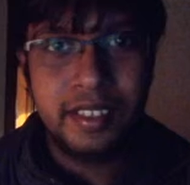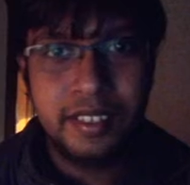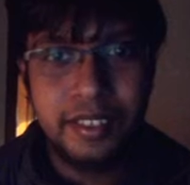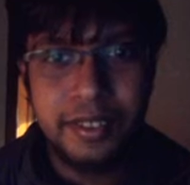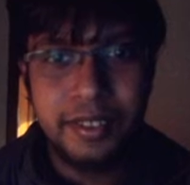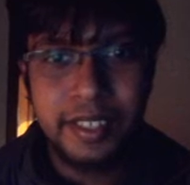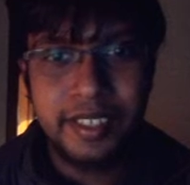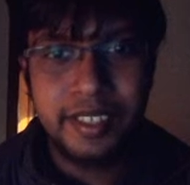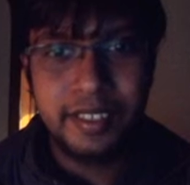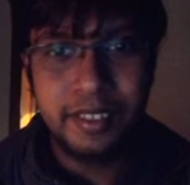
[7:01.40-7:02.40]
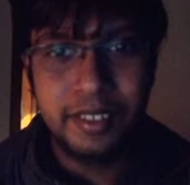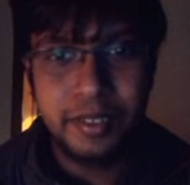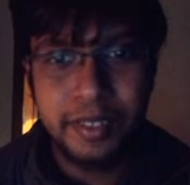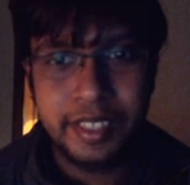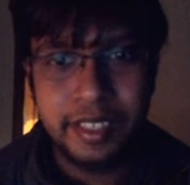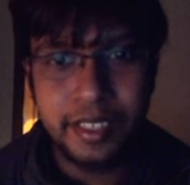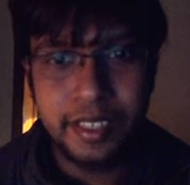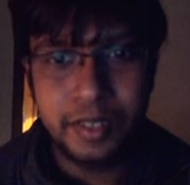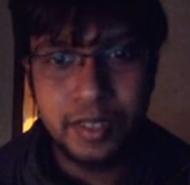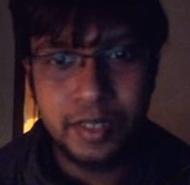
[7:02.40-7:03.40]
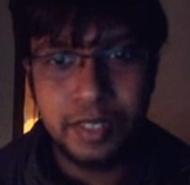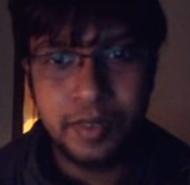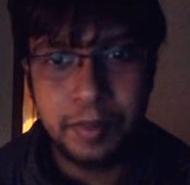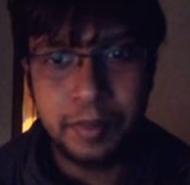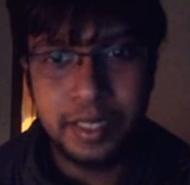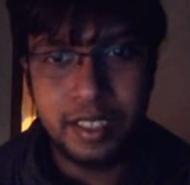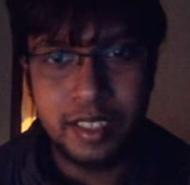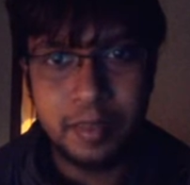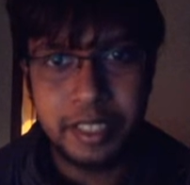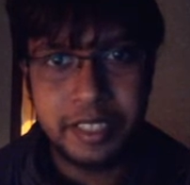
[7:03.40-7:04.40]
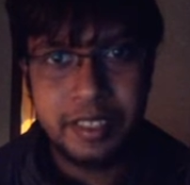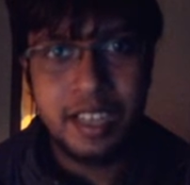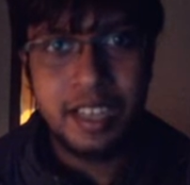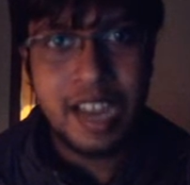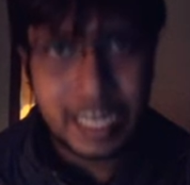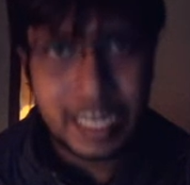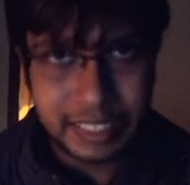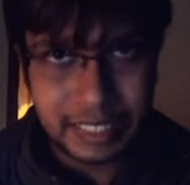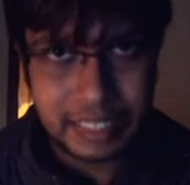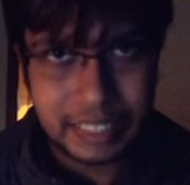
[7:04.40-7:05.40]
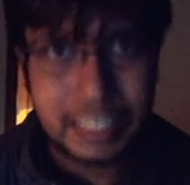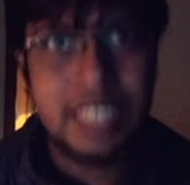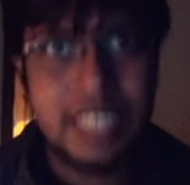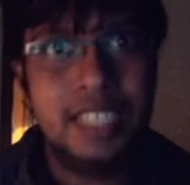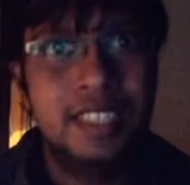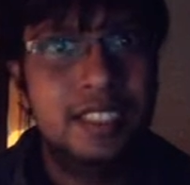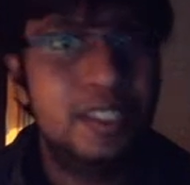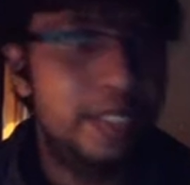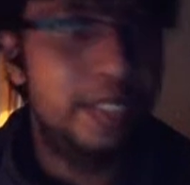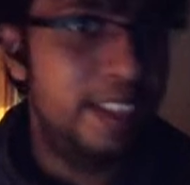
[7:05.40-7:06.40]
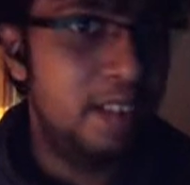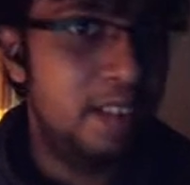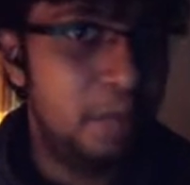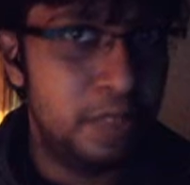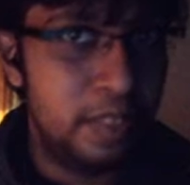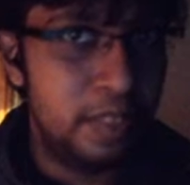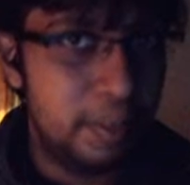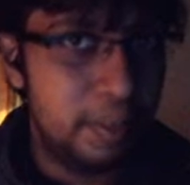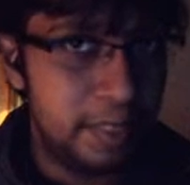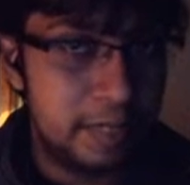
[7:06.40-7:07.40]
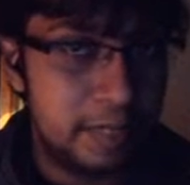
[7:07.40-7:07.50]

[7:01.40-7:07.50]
Do it. Do it and return to us in one piece, 2 minutes. Us. So they are more than one person.